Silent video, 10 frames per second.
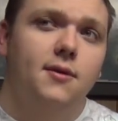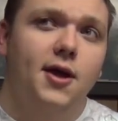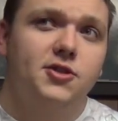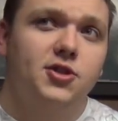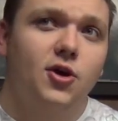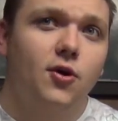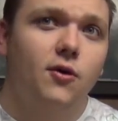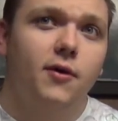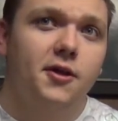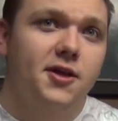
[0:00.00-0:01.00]
And
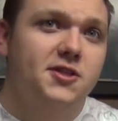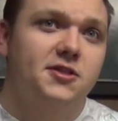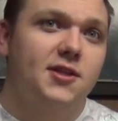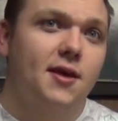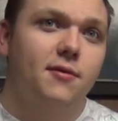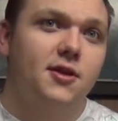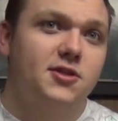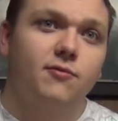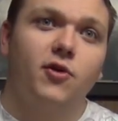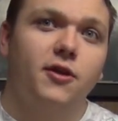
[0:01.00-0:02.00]
so, unless it's like
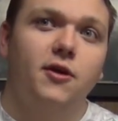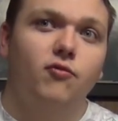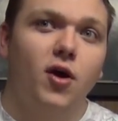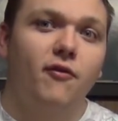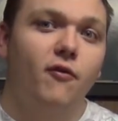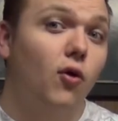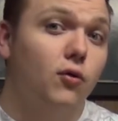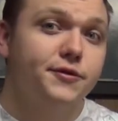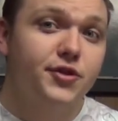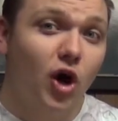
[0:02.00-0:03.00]
some really rough
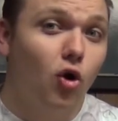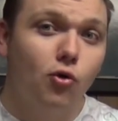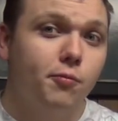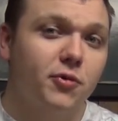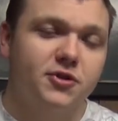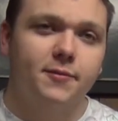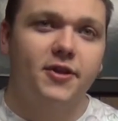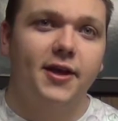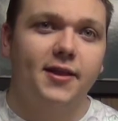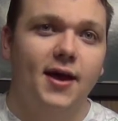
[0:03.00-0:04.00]
old tome or something
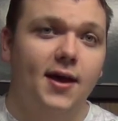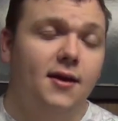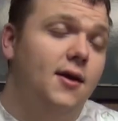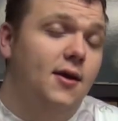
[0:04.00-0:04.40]
like that,